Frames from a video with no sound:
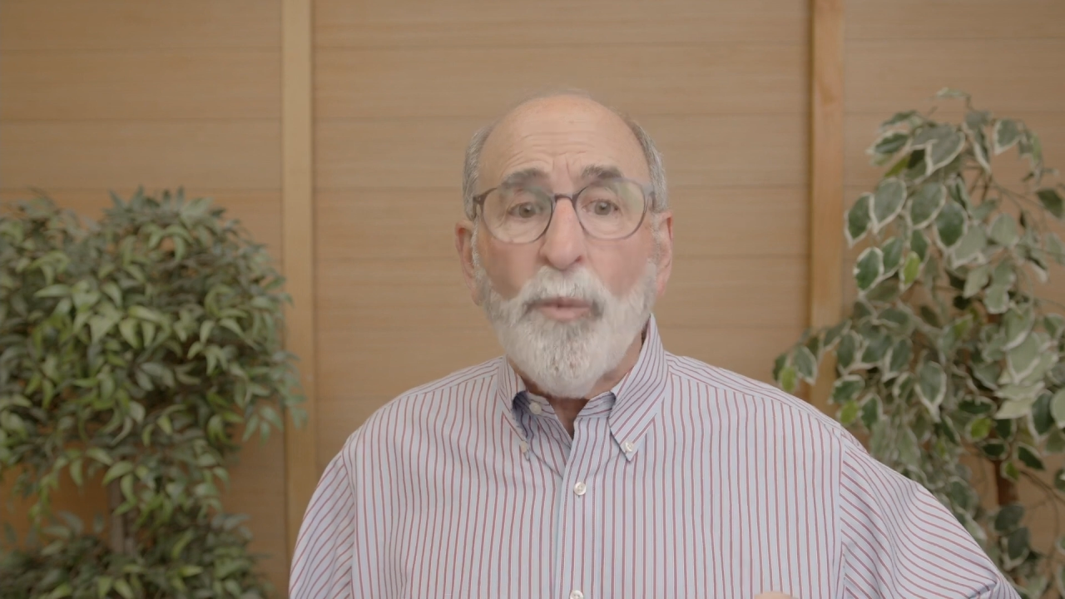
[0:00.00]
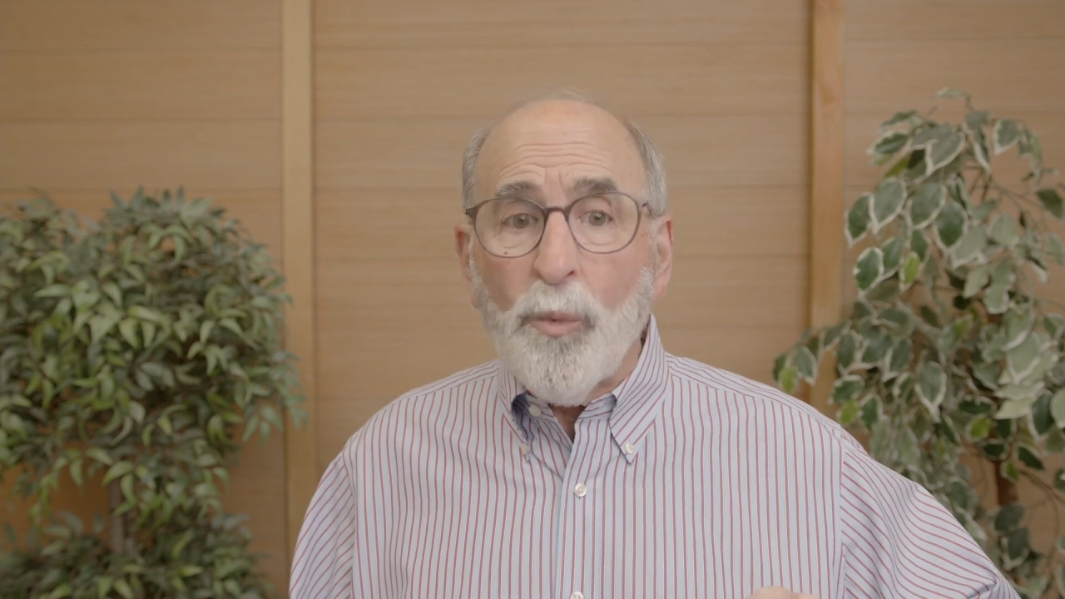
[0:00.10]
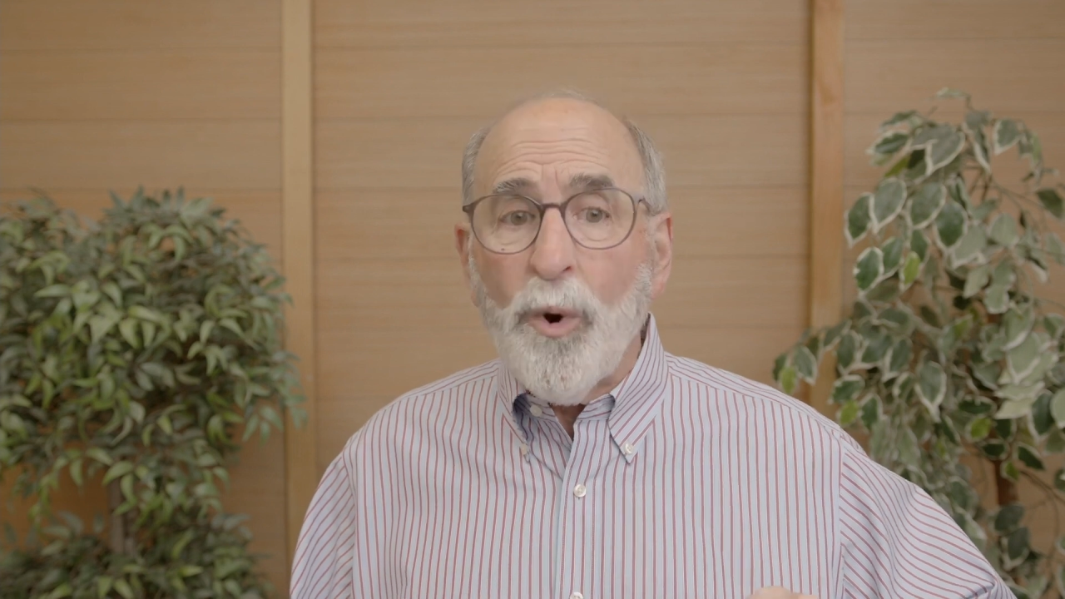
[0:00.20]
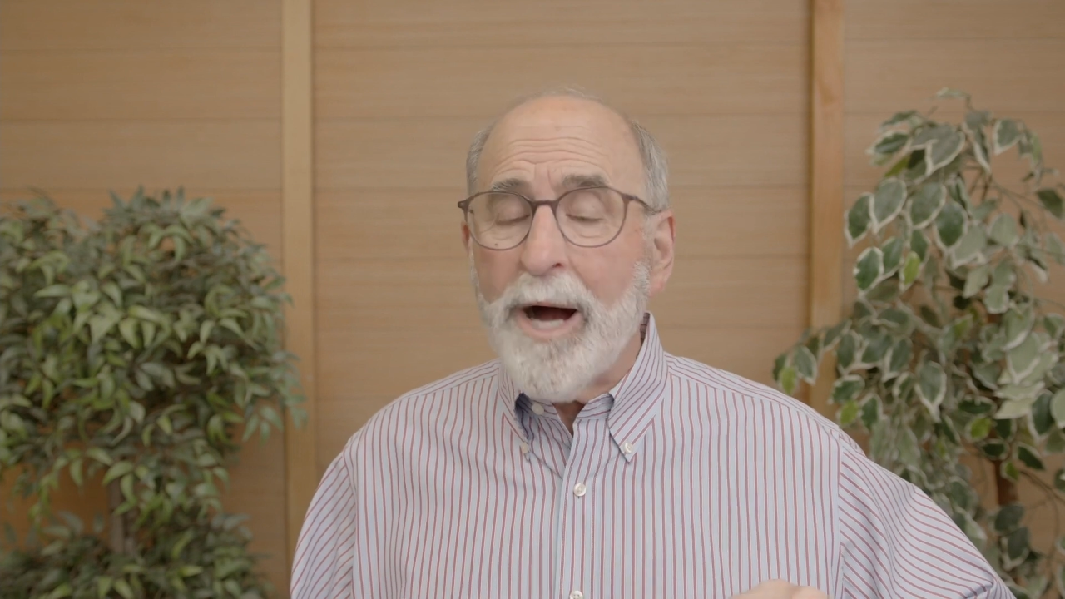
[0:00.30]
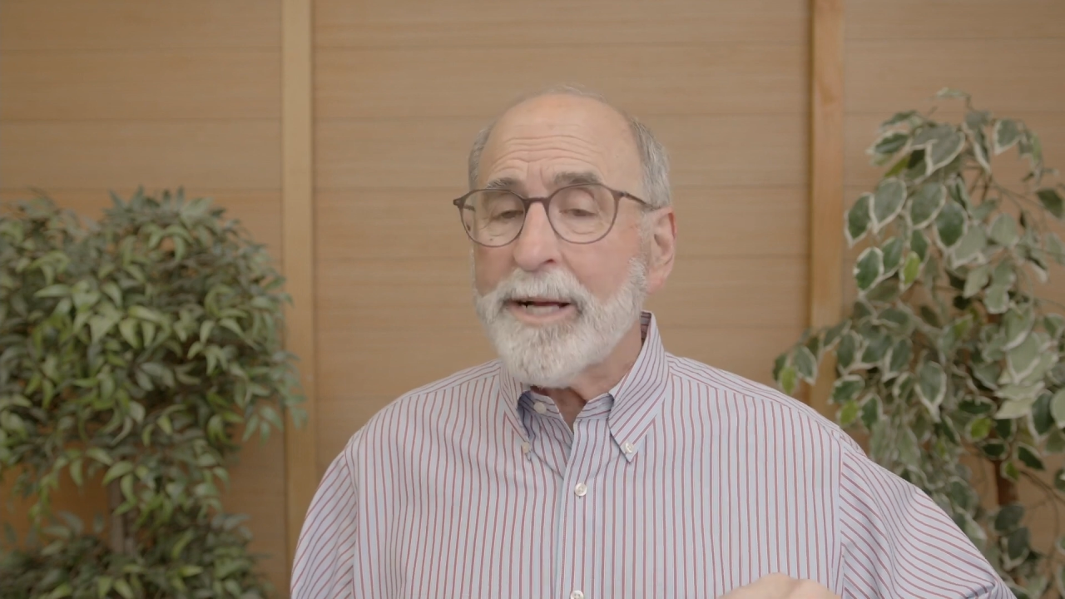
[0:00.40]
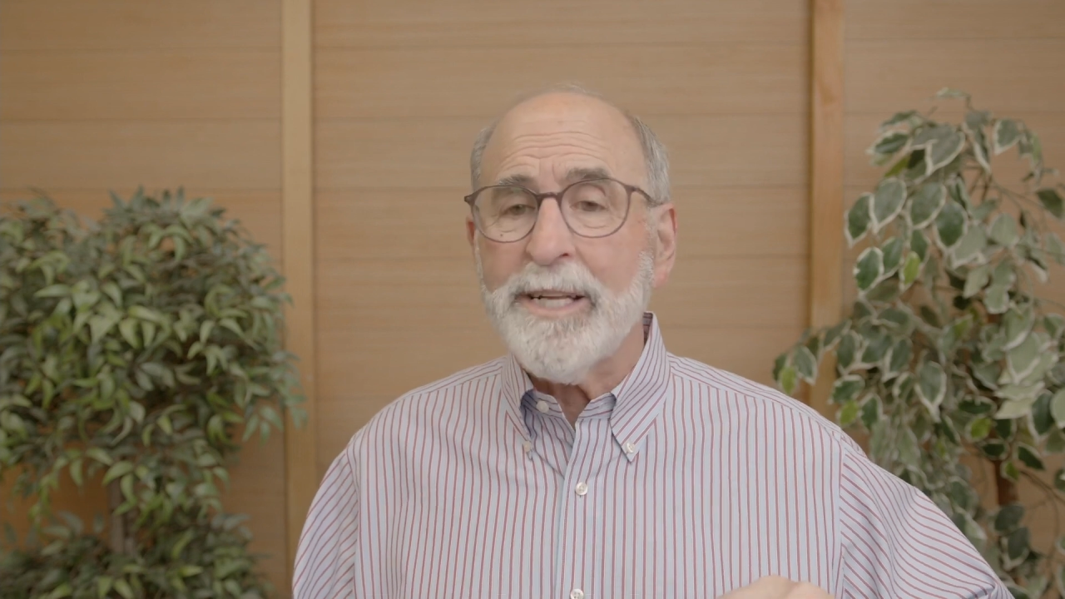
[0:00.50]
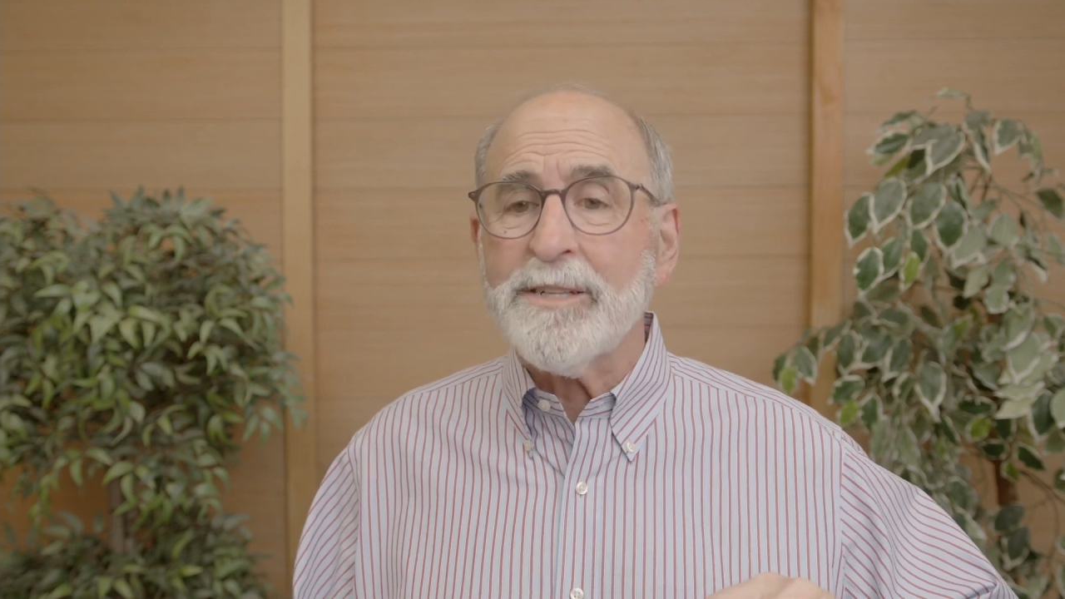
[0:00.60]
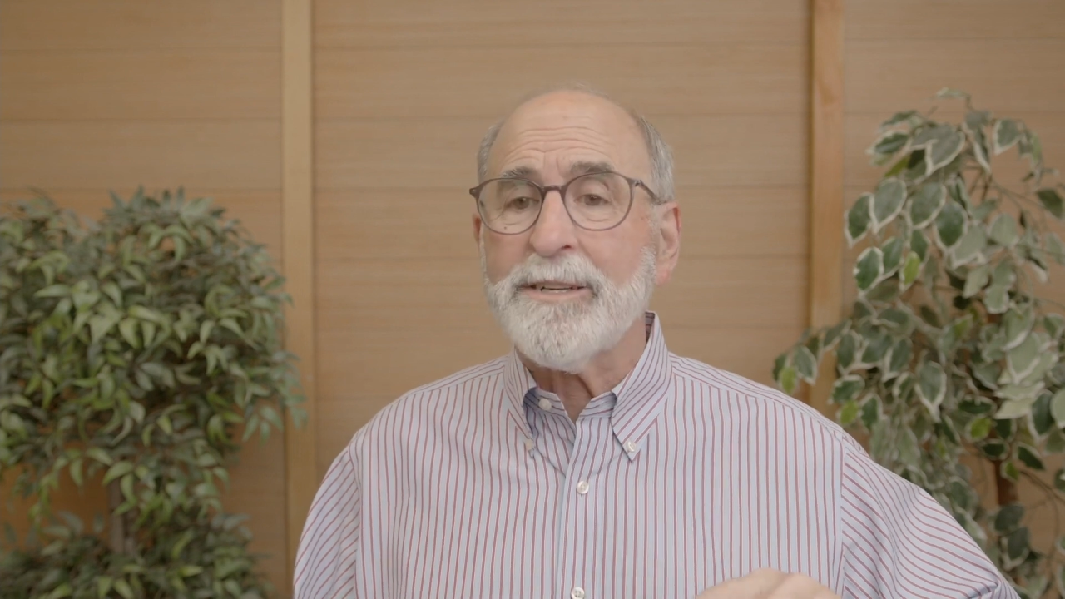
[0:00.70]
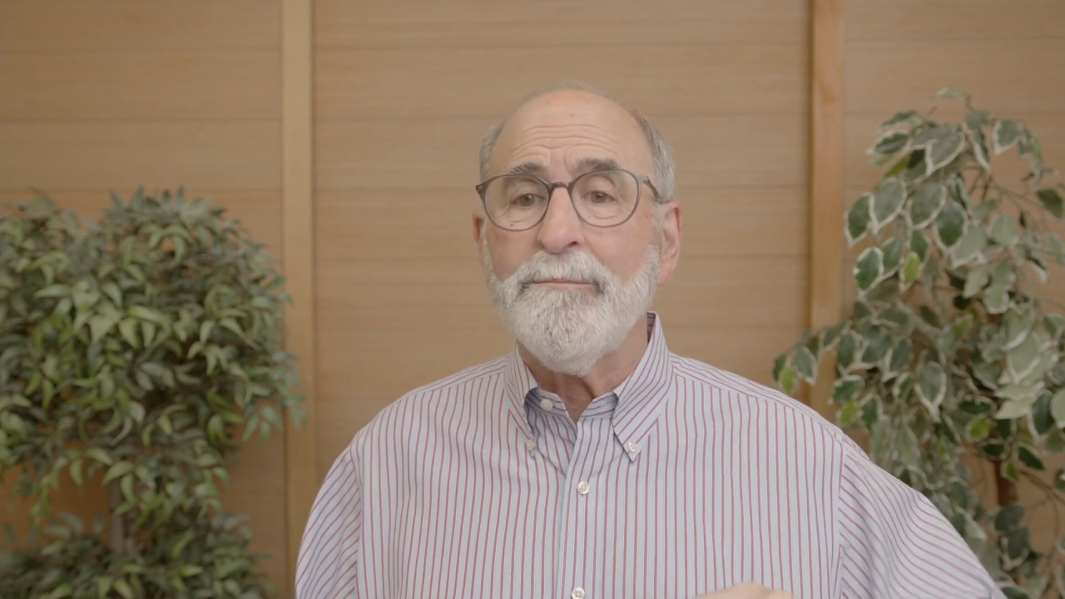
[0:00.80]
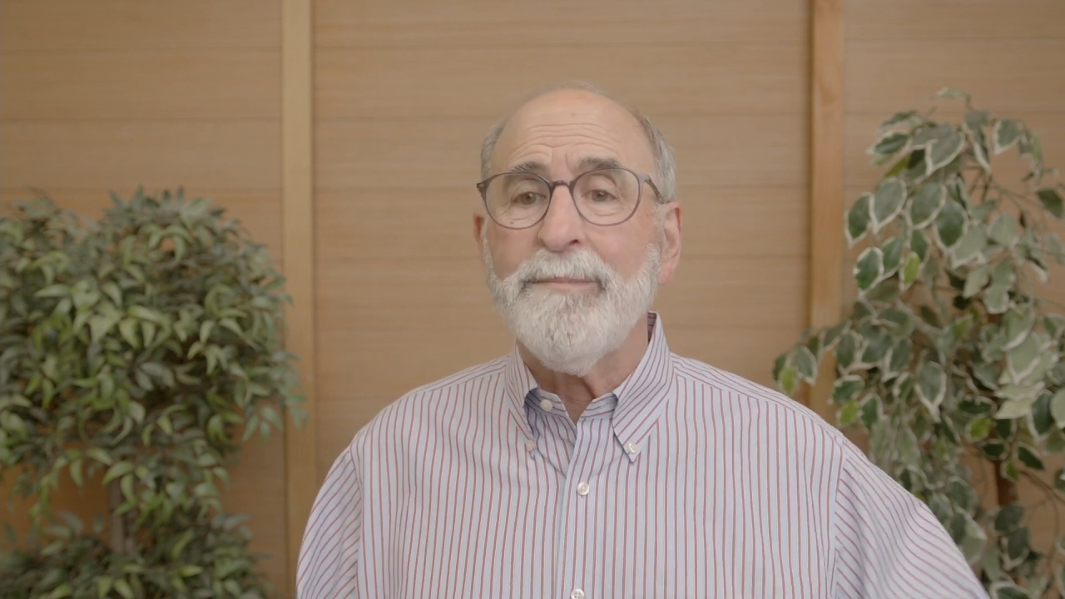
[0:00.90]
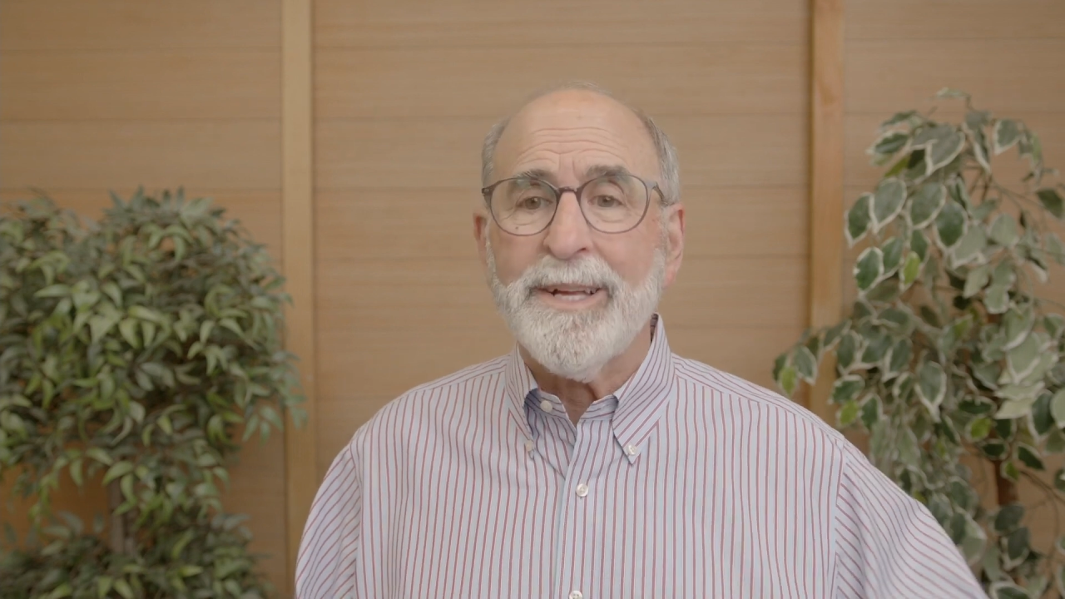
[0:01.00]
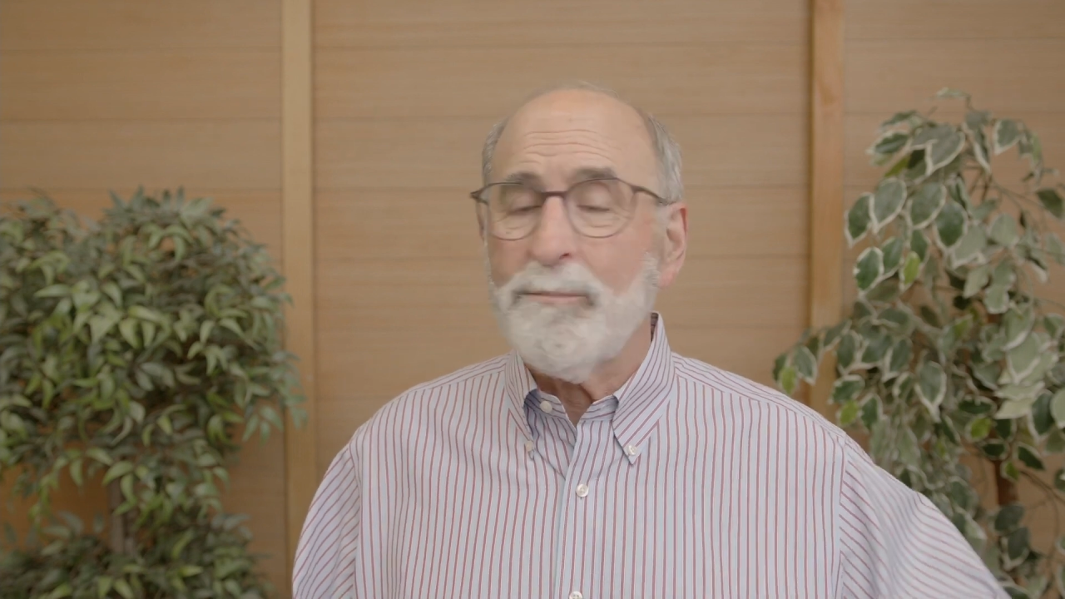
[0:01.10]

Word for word: walk and com-